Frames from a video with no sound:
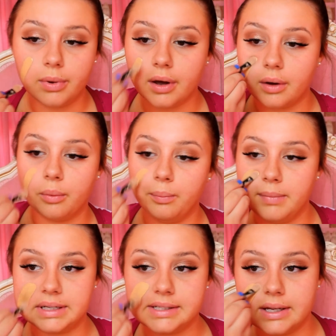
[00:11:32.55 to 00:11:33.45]
but
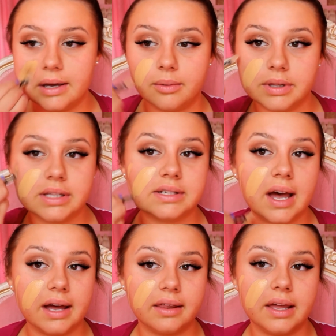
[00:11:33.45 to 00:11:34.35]
mixing it with this
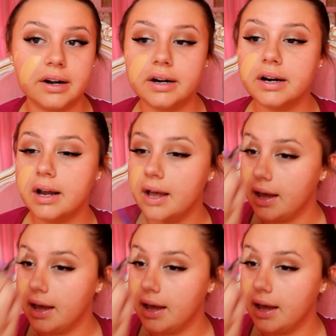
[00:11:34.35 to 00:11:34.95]
highlighter